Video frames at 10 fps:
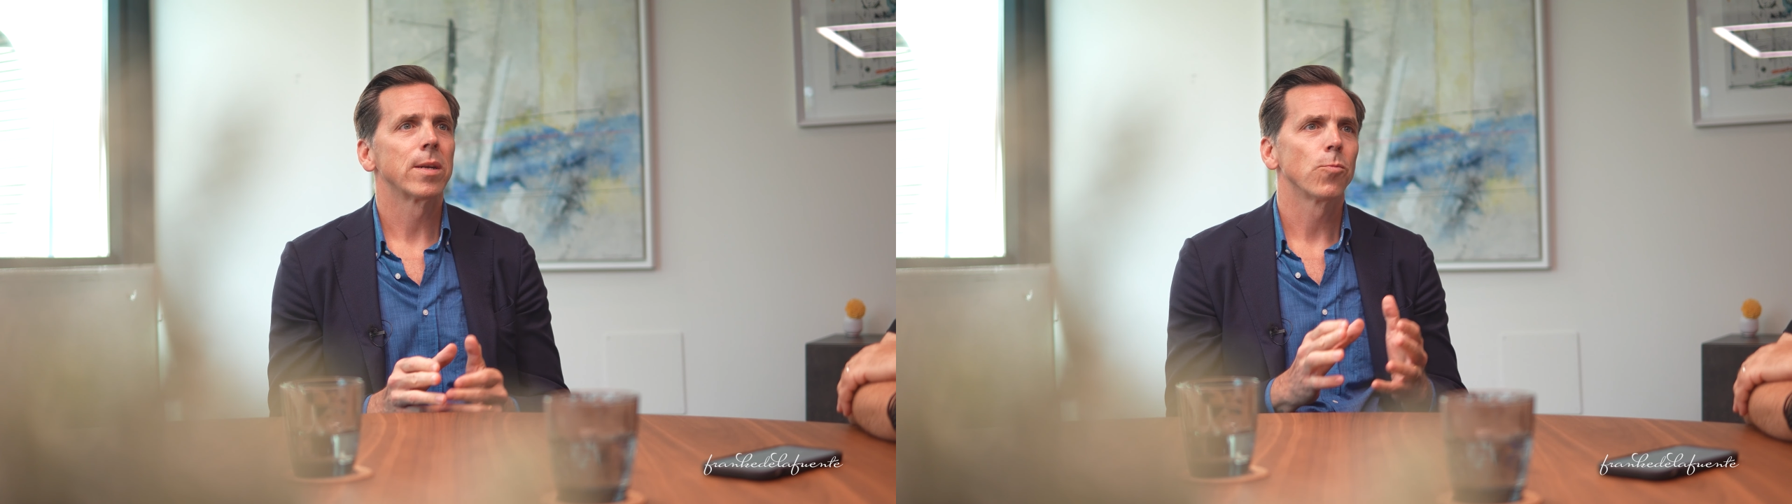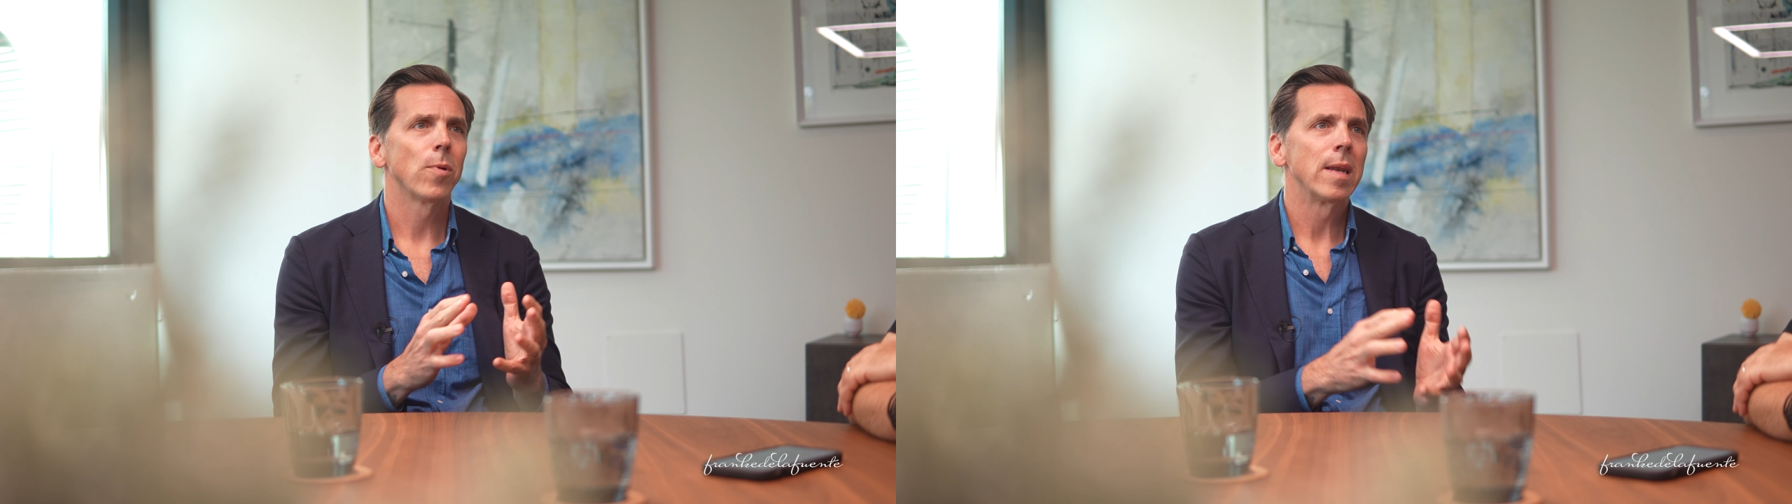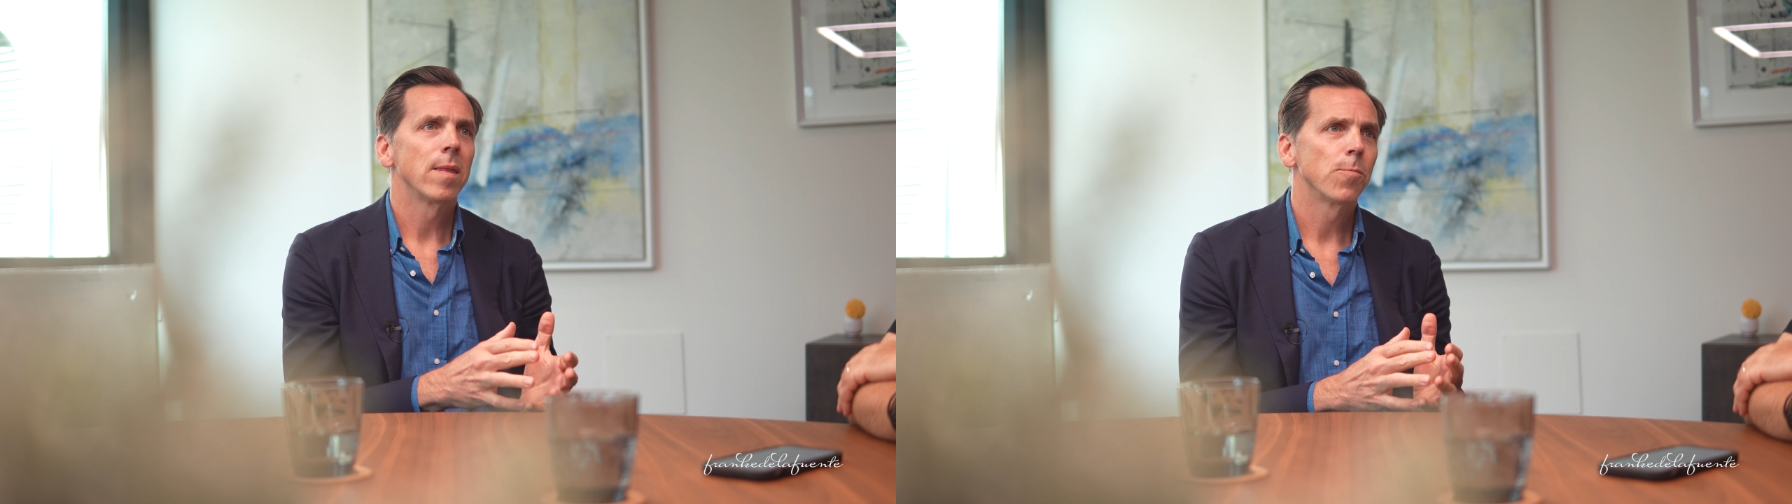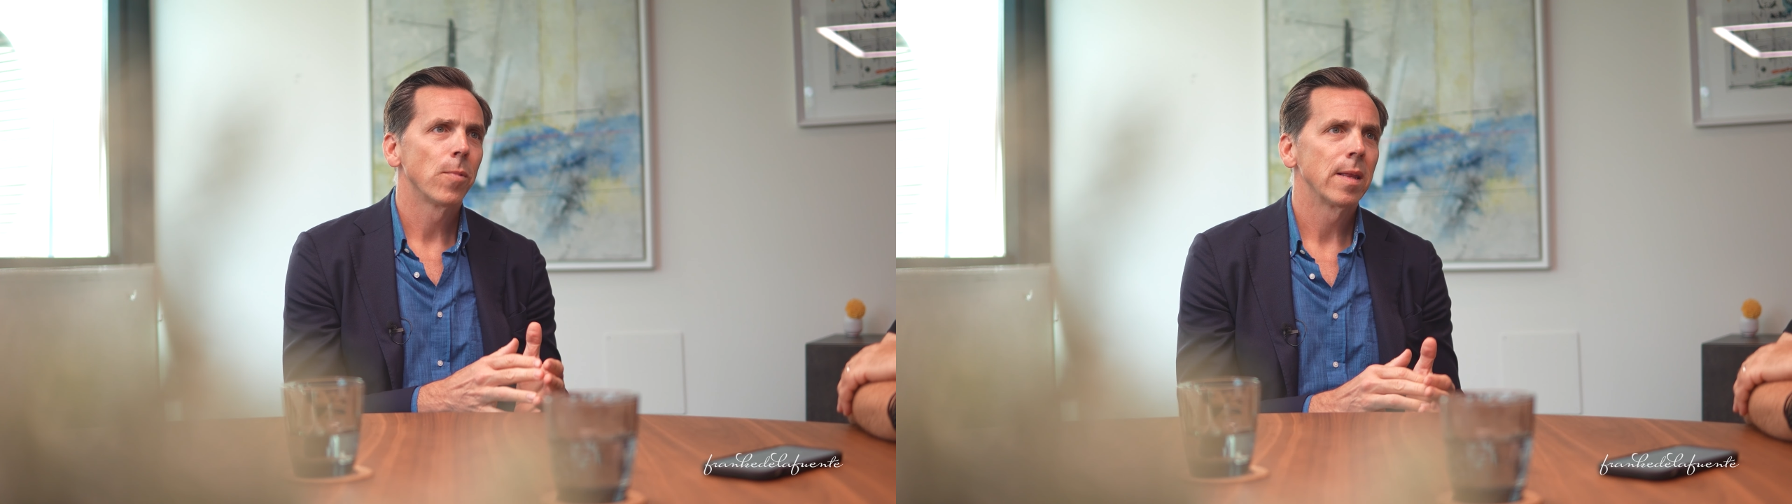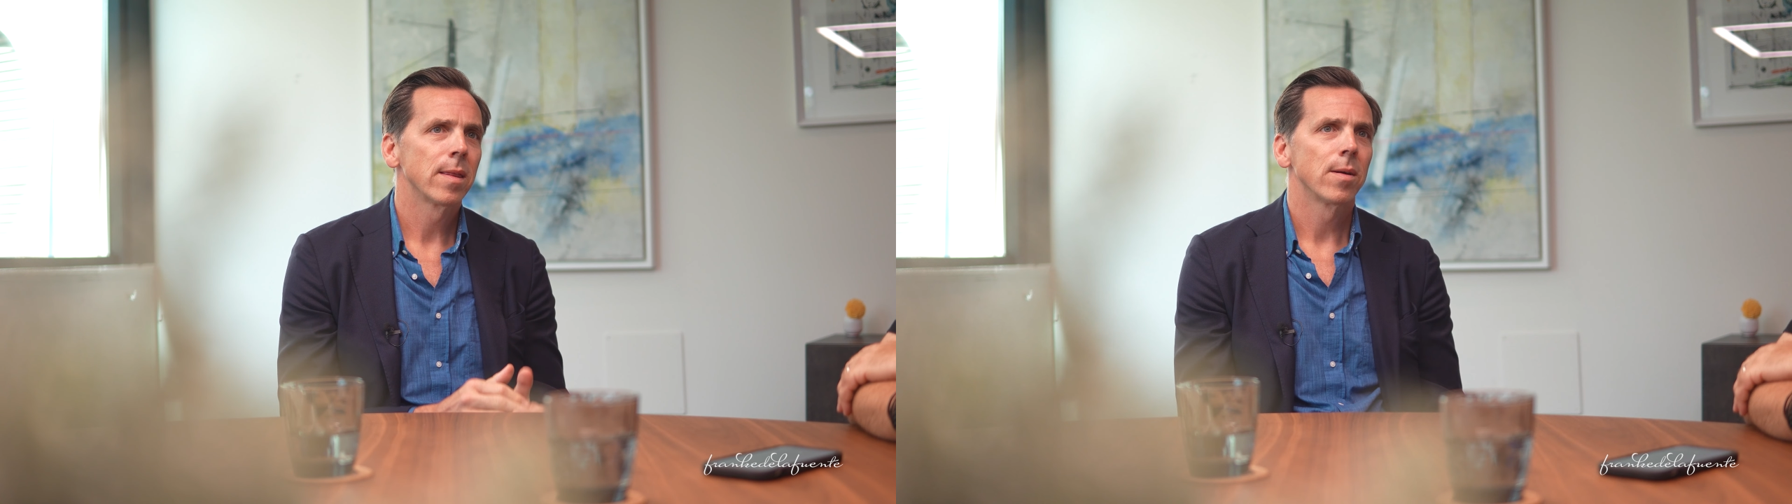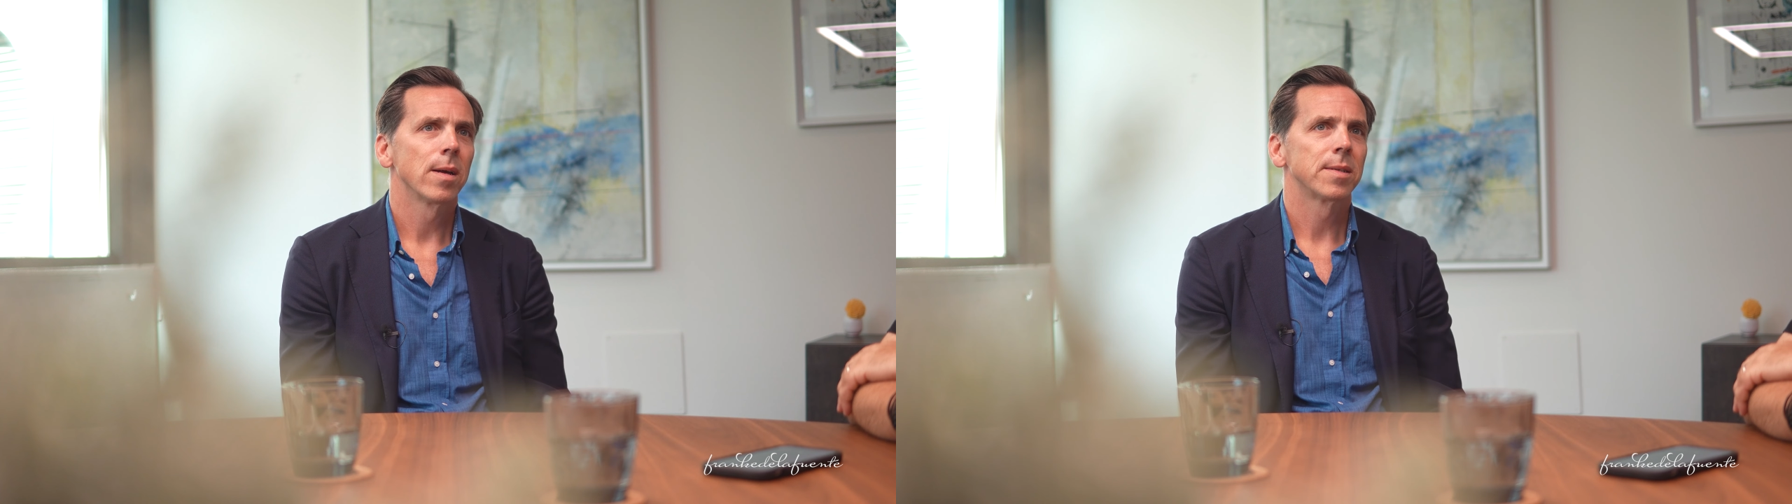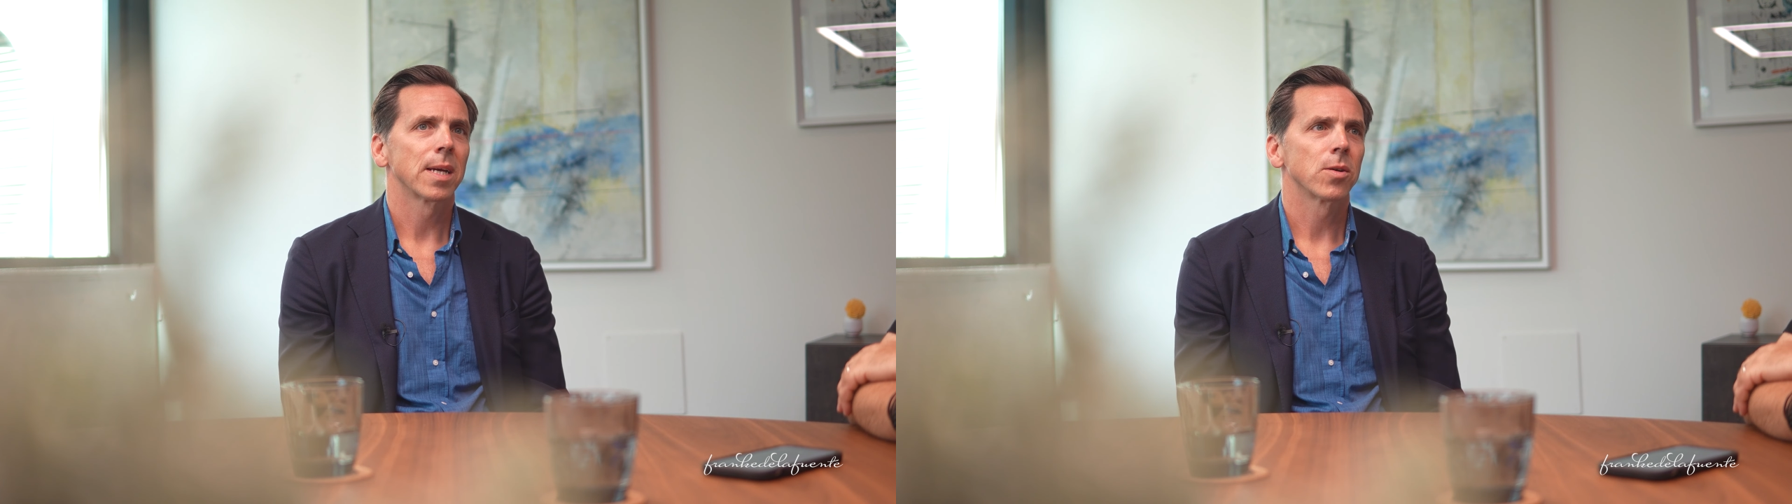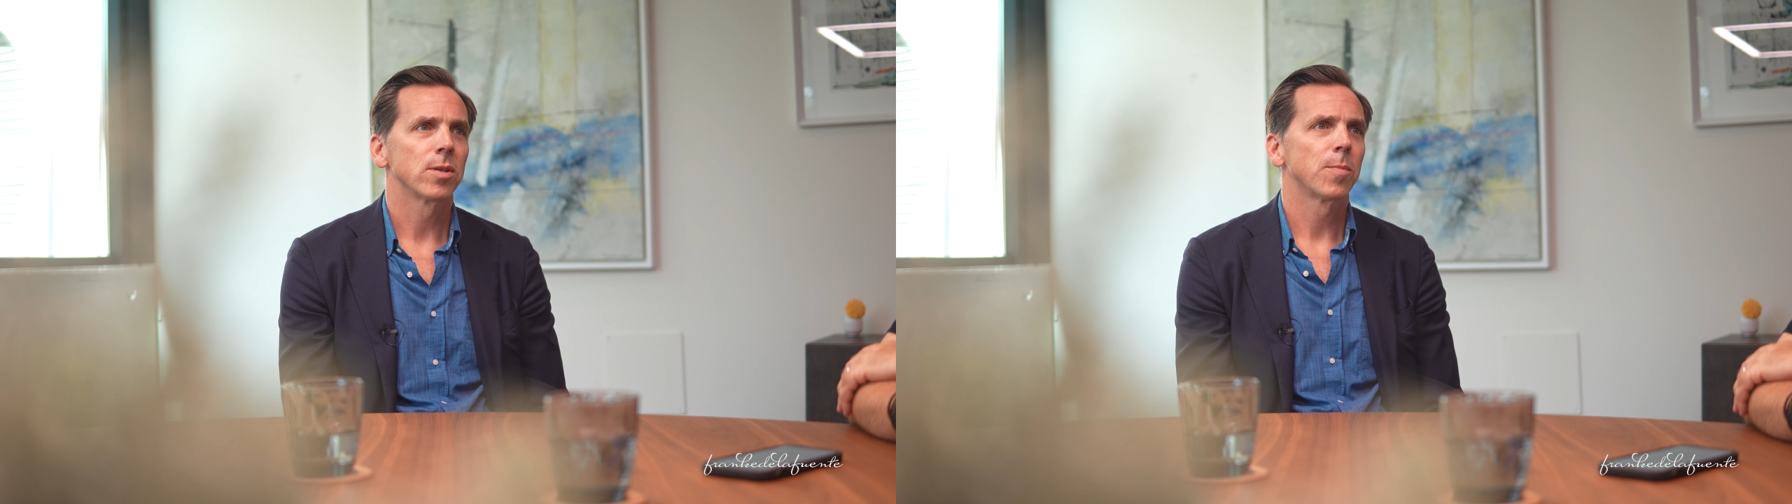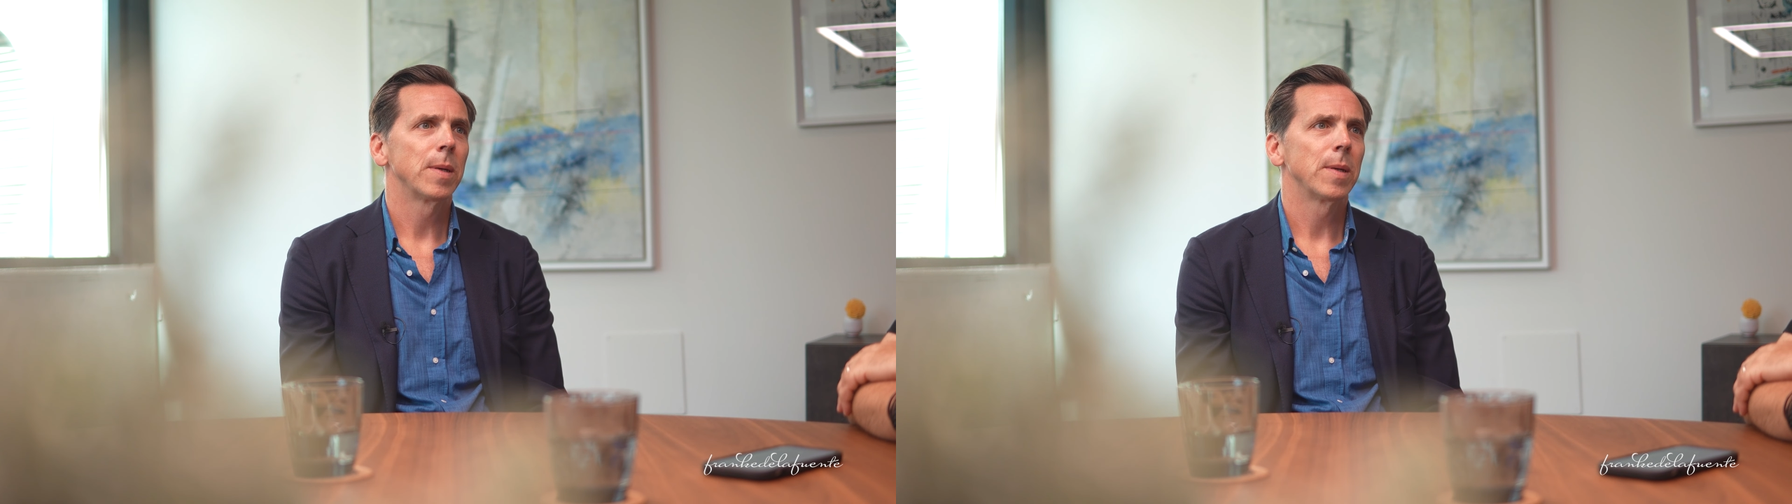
when the technical